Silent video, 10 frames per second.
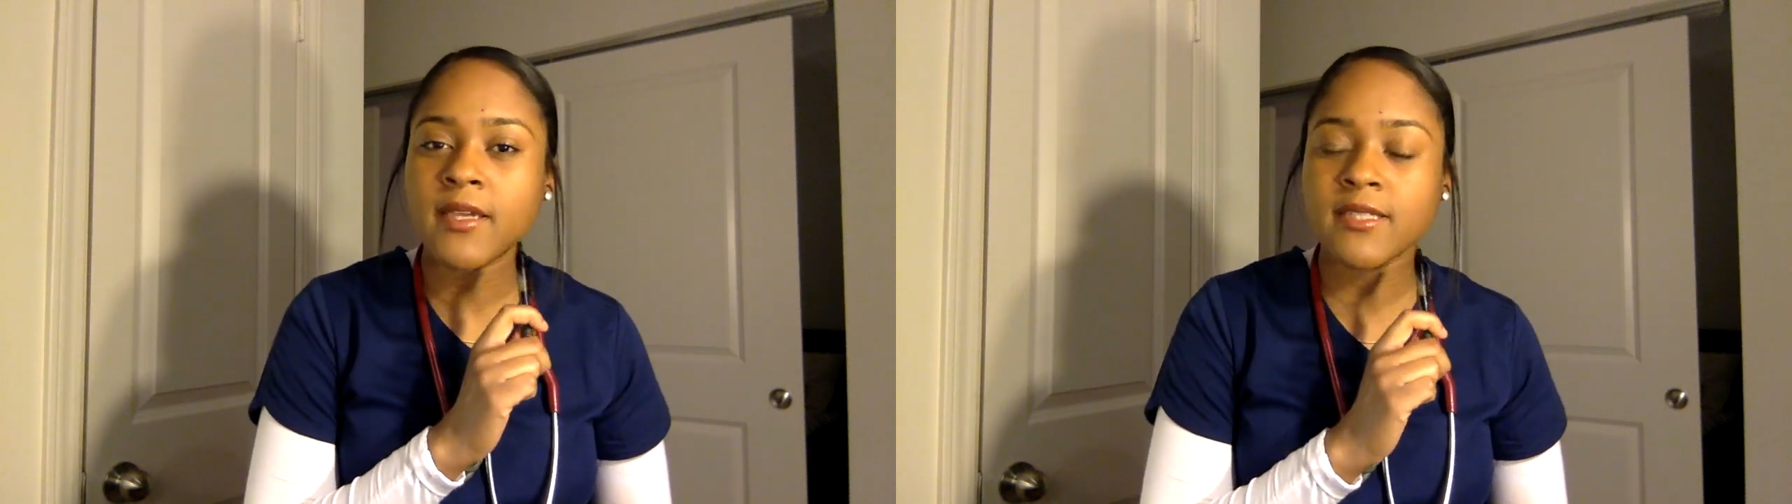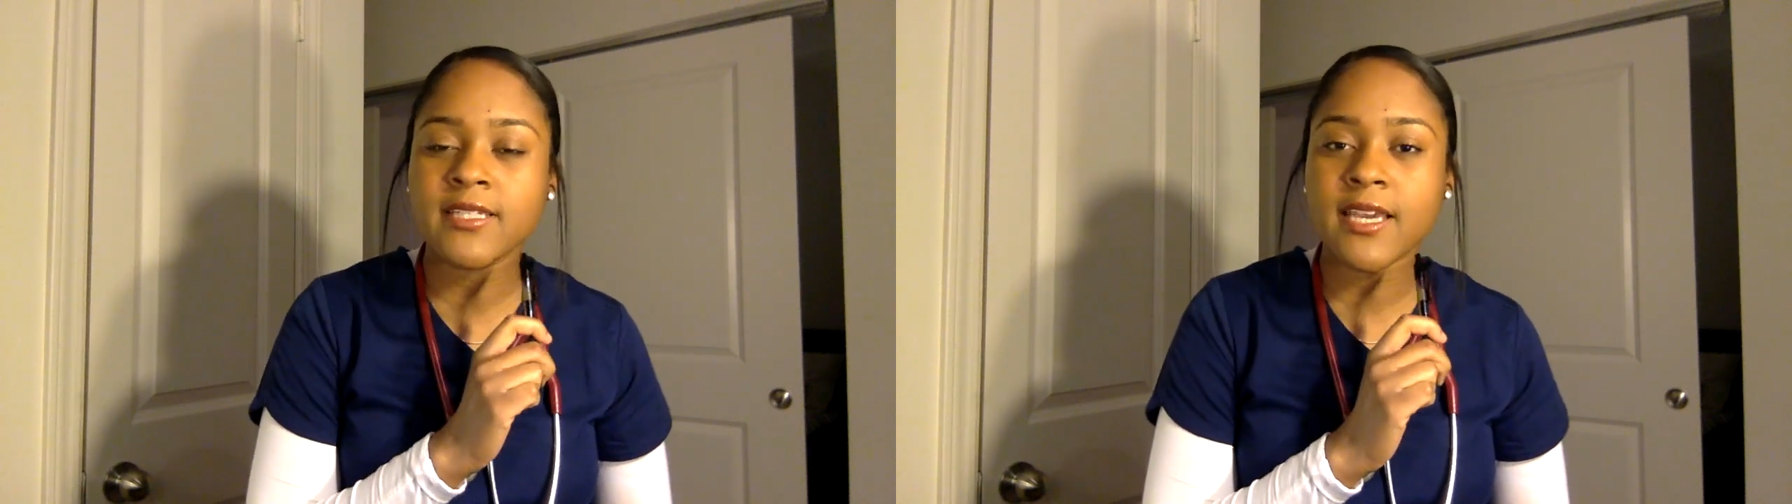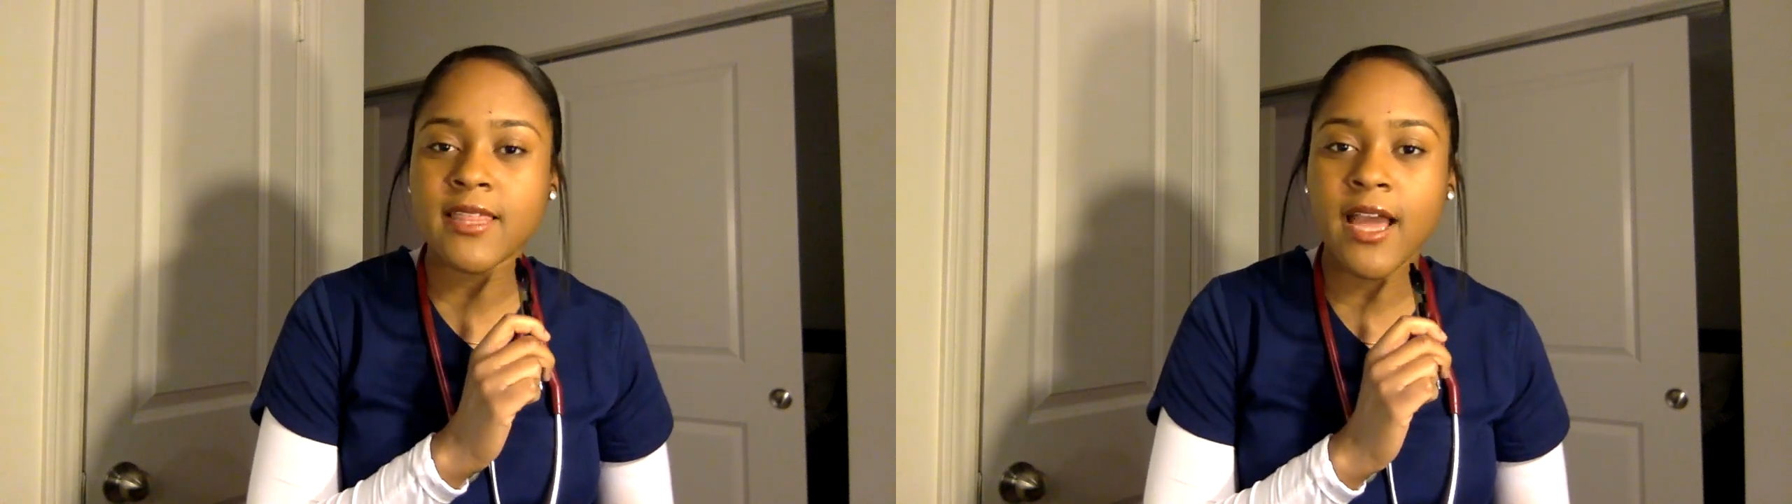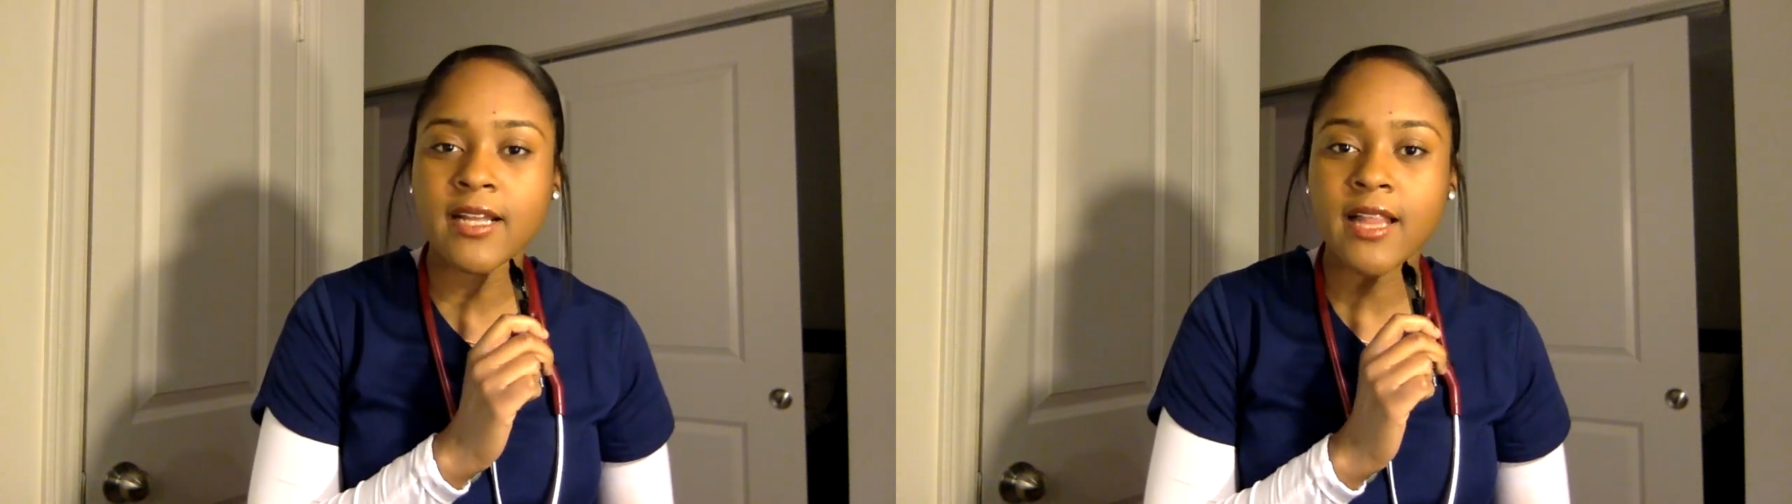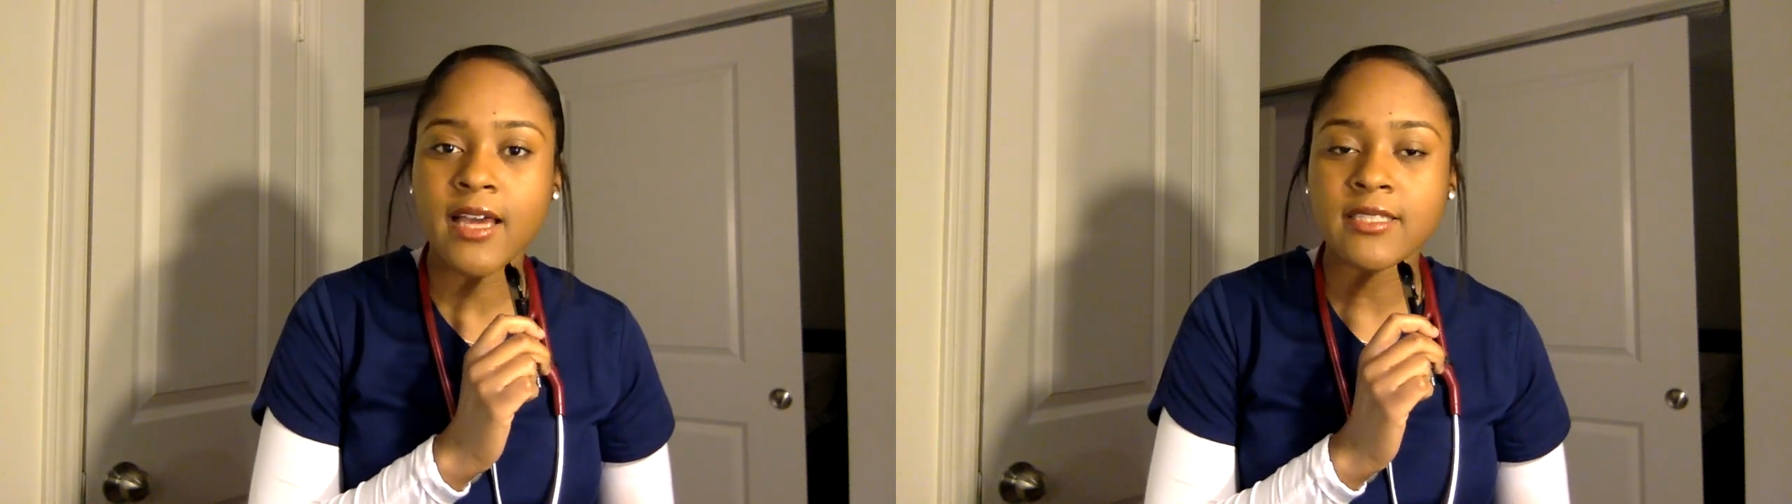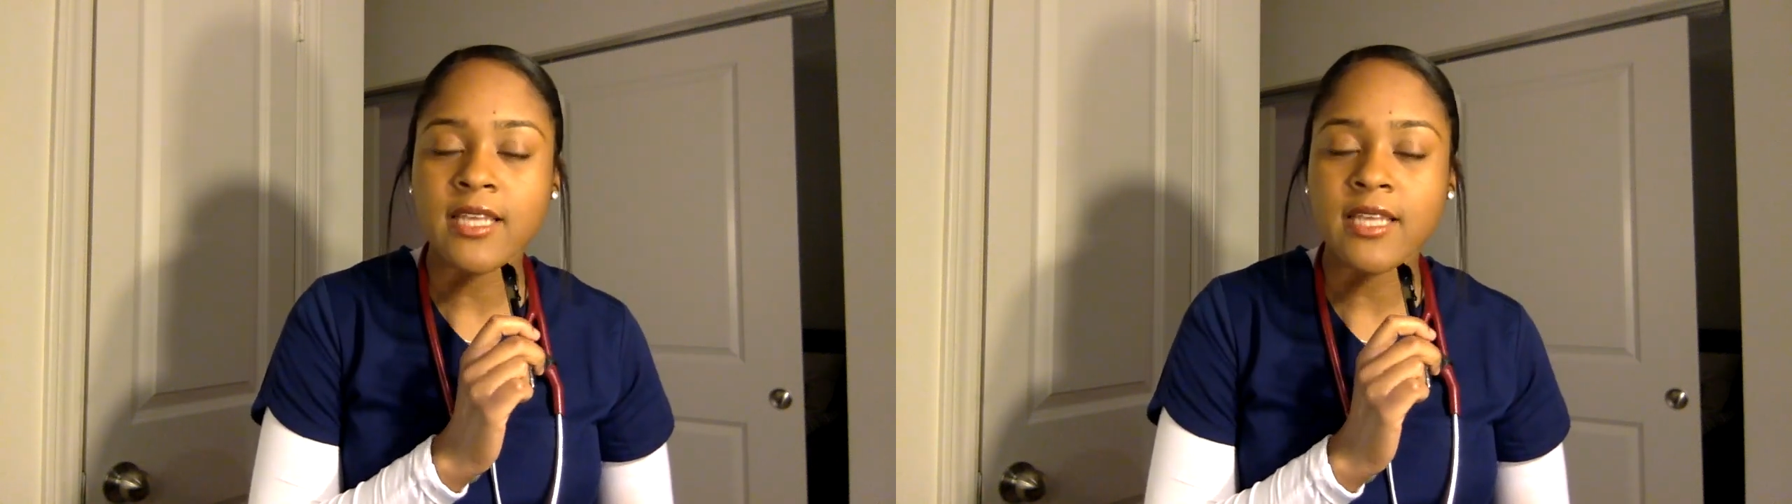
to take the Nclex.